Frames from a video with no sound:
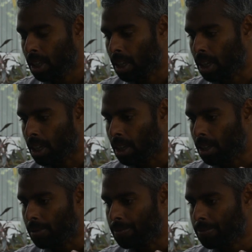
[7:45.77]

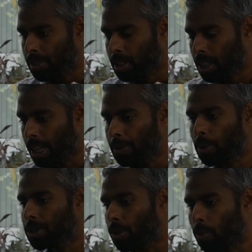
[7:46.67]
uh, it
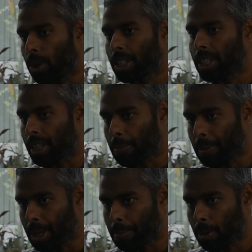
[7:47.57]
was a one-year M B
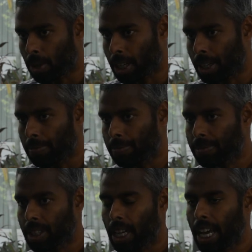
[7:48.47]
A program.
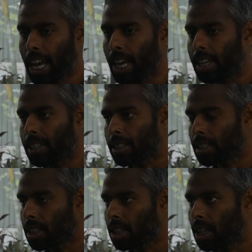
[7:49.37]
And
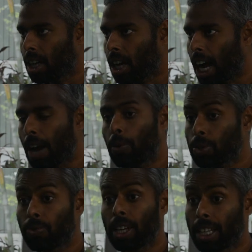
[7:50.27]
I was
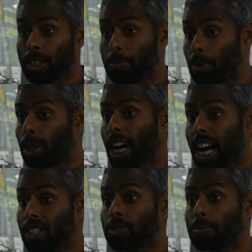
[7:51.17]
willing to put
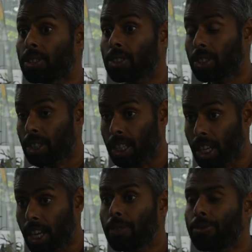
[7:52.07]
as much
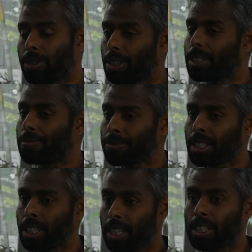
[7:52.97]
effort
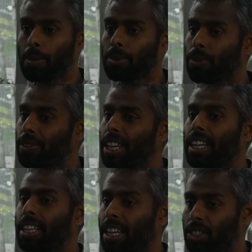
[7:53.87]
in terms of
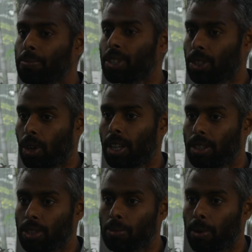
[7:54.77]
gaining as much knowledge
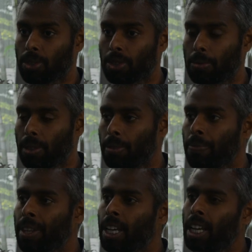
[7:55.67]
as possible.
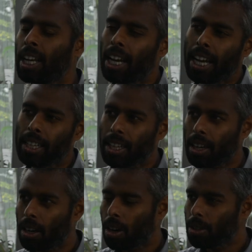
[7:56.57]
And
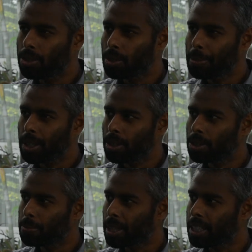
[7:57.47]
also
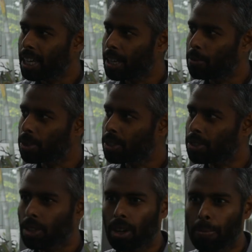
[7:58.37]
because my dad was a
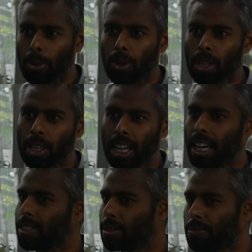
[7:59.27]
stockbroker, I had some